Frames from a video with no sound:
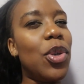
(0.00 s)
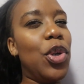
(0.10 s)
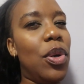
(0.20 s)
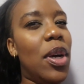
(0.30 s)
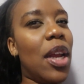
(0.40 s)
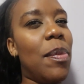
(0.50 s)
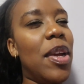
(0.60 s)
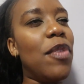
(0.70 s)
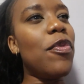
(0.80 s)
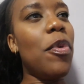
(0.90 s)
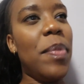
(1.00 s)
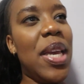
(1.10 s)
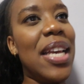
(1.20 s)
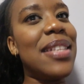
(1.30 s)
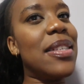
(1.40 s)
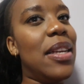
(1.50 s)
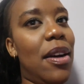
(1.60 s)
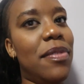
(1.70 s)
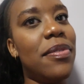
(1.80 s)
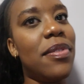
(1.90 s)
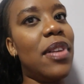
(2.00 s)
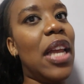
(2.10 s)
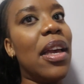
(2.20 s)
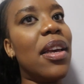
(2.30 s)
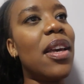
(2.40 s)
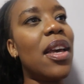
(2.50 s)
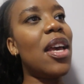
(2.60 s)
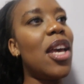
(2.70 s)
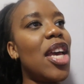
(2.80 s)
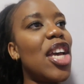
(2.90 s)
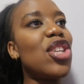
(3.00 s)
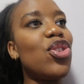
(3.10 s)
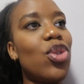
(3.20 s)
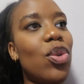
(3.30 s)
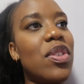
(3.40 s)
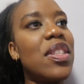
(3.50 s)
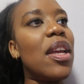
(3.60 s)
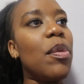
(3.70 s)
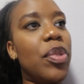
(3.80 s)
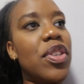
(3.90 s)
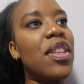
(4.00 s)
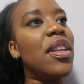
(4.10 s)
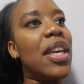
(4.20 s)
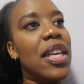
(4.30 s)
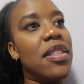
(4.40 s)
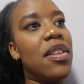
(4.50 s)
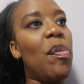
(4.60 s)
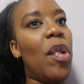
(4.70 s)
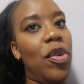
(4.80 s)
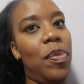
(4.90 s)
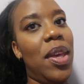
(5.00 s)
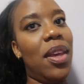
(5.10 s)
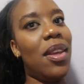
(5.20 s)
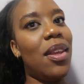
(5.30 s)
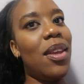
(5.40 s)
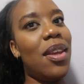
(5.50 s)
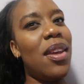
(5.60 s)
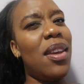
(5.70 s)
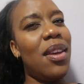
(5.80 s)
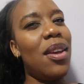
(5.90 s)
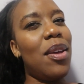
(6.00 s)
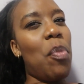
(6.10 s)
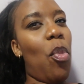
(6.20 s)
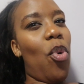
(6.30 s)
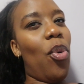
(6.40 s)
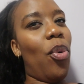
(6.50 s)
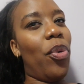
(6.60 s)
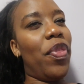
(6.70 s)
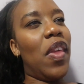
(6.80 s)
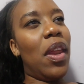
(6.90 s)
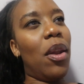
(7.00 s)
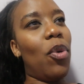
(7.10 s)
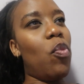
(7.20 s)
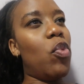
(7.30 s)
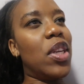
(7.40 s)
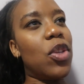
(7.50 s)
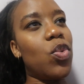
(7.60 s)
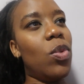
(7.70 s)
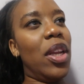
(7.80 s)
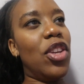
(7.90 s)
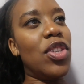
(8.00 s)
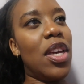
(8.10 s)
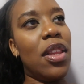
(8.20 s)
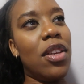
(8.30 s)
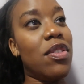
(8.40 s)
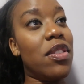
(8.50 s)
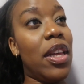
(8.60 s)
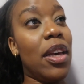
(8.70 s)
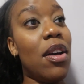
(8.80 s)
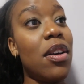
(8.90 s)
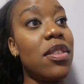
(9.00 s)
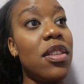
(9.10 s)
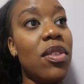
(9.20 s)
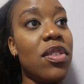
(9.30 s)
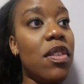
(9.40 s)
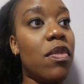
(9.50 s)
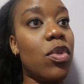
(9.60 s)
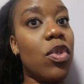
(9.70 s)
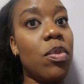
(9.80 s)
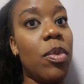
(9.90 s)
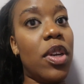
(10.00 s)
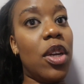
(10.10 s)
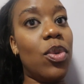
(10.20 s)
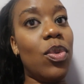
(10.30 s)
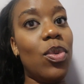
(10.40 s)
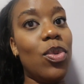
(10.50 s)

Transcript: you know what i mean for me it's enough like it shows that a person cares about me more than umuntu athule and they just like ah oh, see yourself uzozibona dude